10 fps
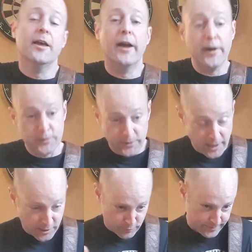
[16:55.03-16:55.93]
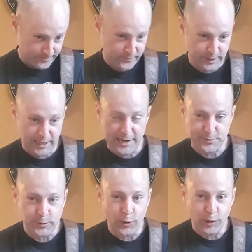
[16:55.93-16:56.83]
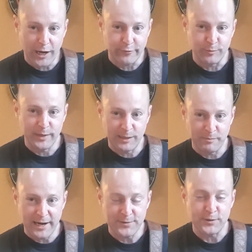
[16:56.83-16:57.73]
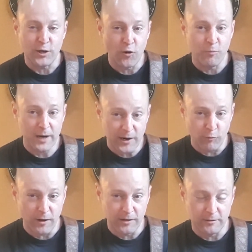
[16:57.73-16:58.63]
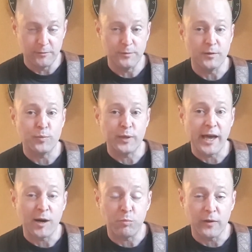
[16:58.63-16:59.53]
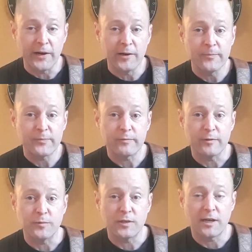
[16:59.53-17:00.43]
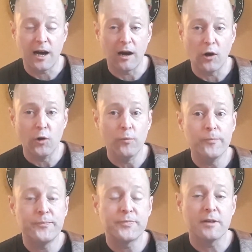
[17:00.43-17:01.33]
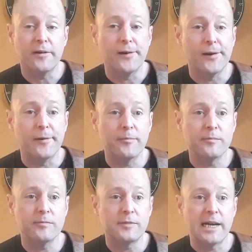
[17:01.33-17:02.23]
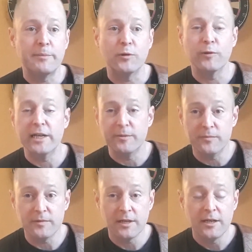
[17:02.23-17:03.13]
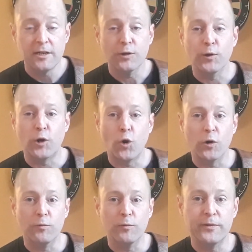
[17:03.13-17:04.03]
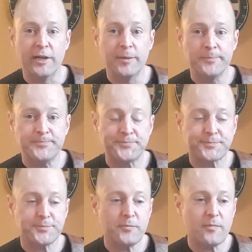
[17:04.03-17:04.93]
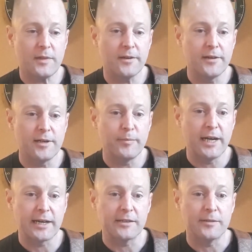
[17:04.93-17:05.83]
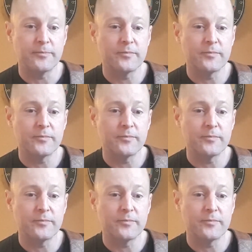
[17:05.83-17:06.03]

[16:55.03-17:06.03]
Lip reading: There's another one that I stole off of Big Maceo Merriweather, who was a piano player from Chicago. Tampa Red recorded him back in the